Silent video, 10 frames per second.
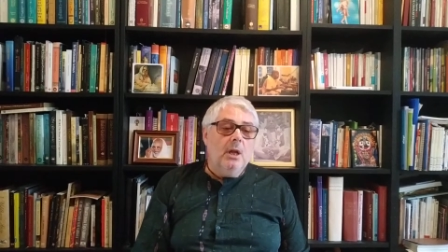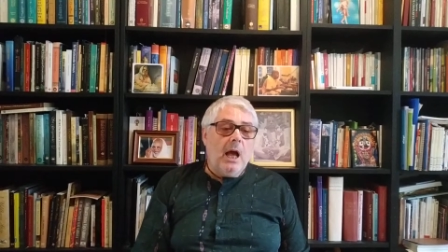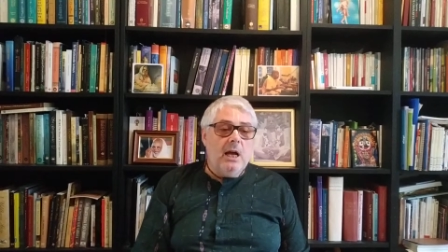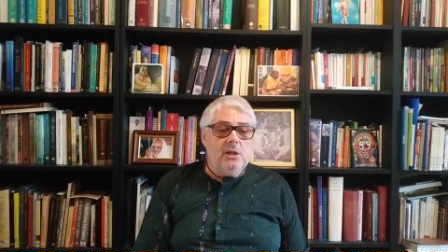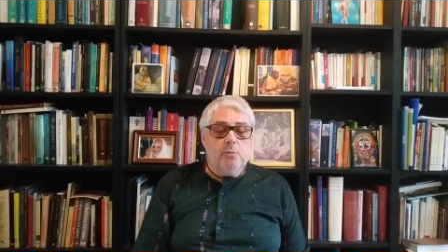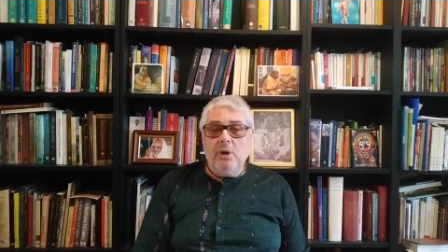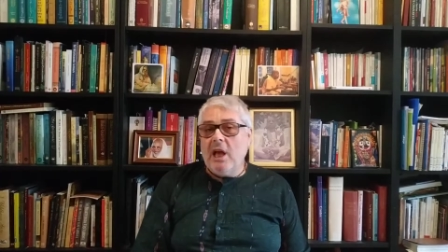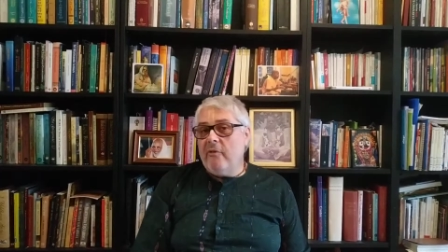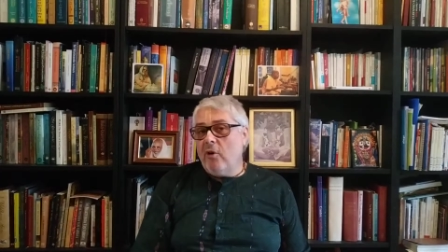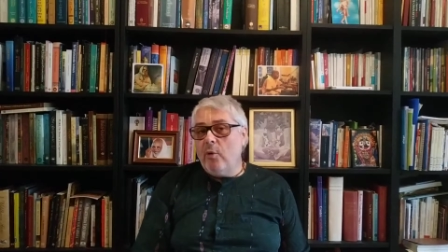as we
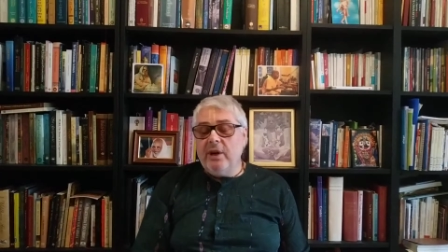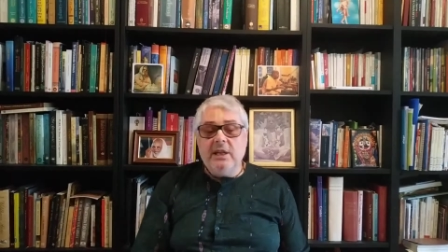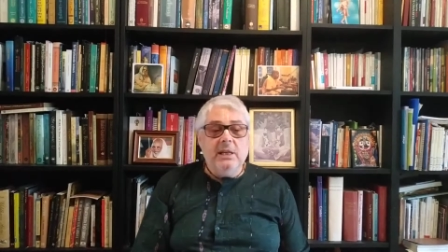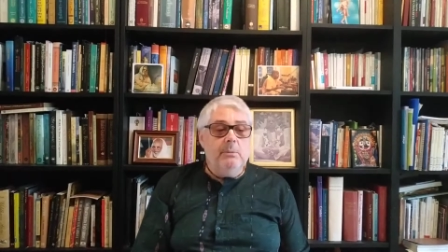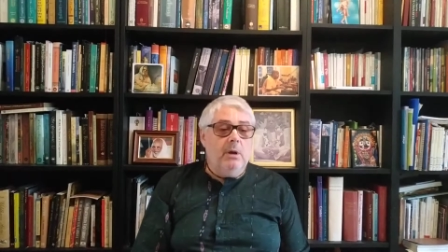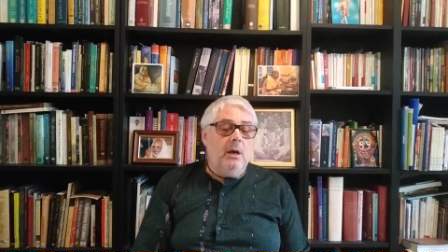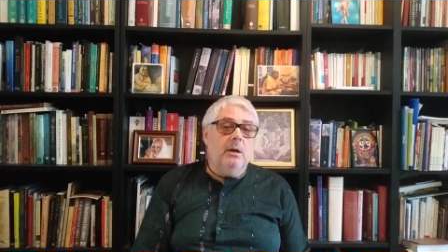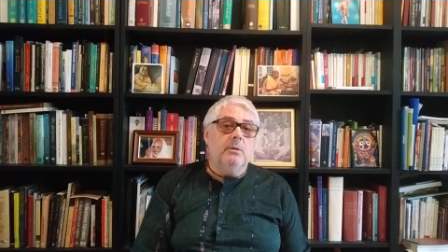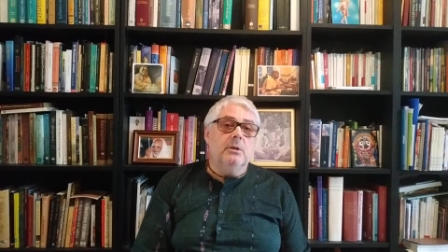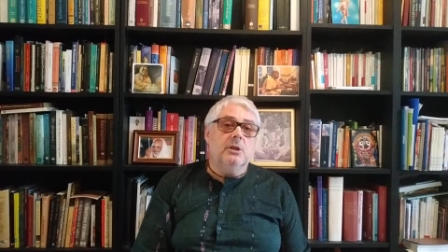have already
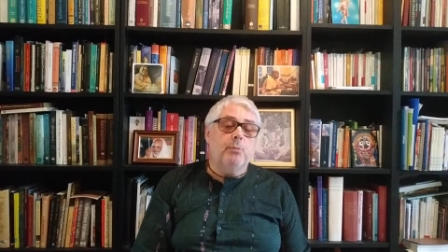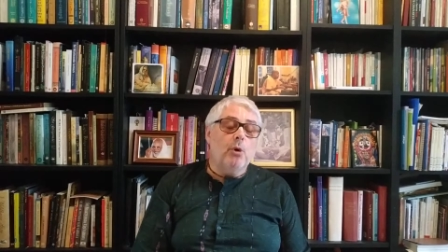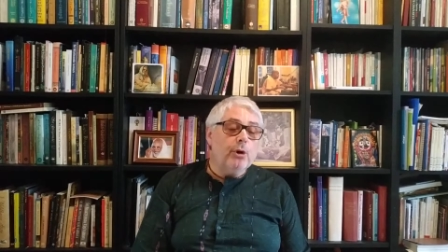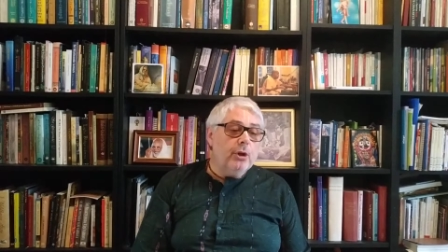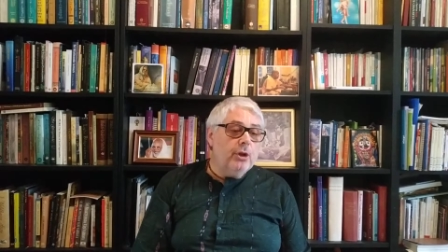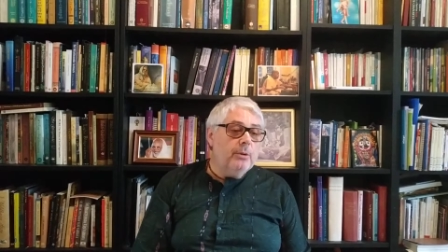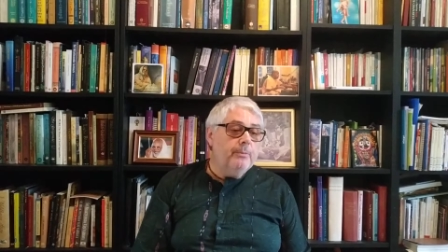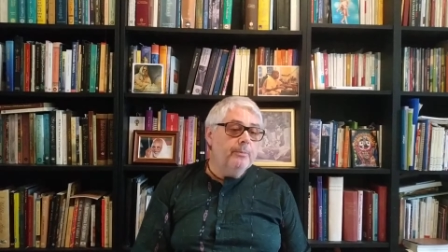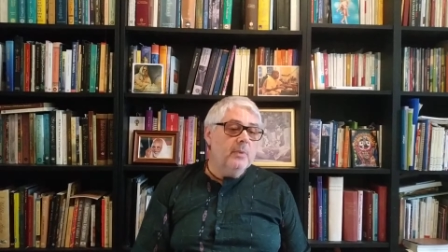uh, spoken,